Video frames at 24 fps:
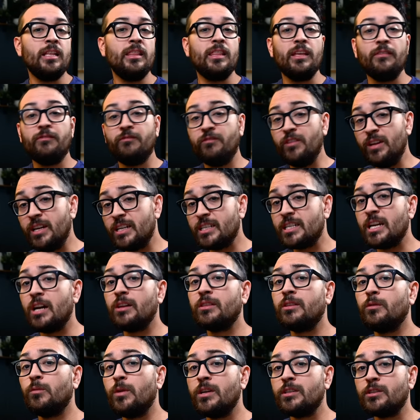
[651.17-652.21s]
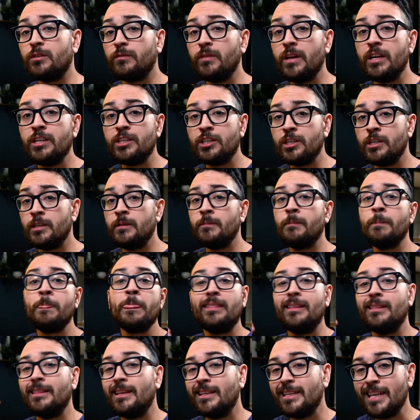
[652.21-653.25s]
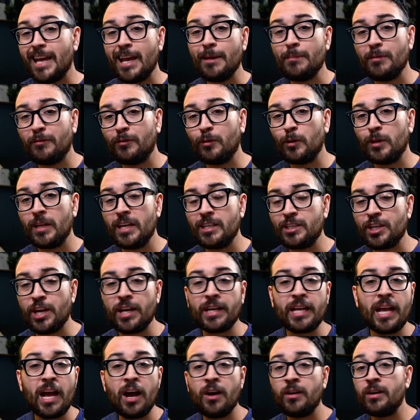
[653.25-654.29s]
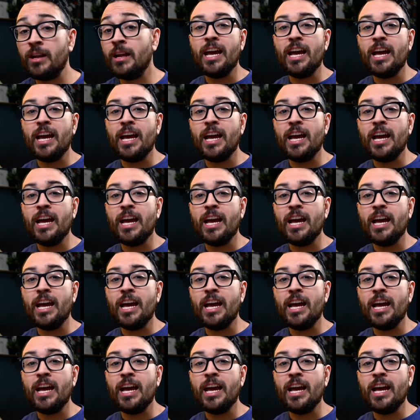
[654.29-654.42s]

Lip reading: They finish out the reservation, and then the day before they check out,